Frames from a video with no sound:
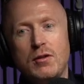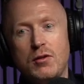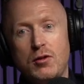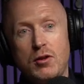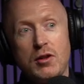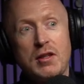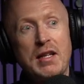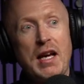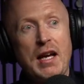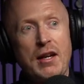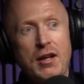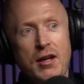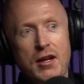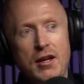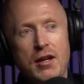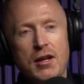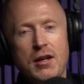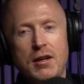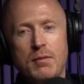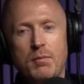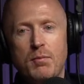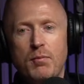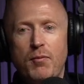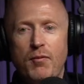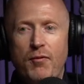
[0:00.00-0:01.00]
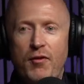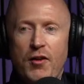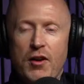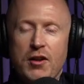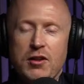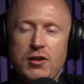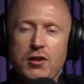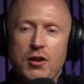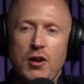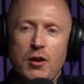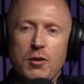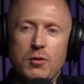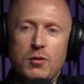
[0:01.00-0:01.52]
just had her first
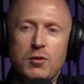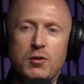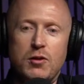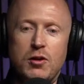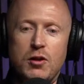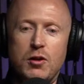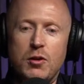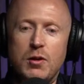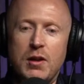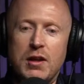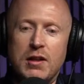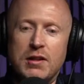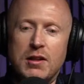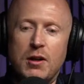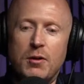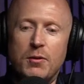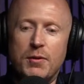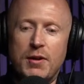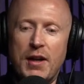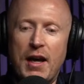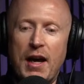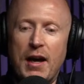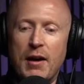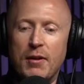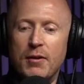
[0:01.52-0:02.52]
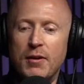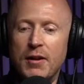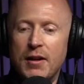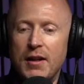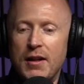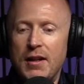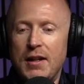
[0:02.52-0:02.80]
child, who's two years old now,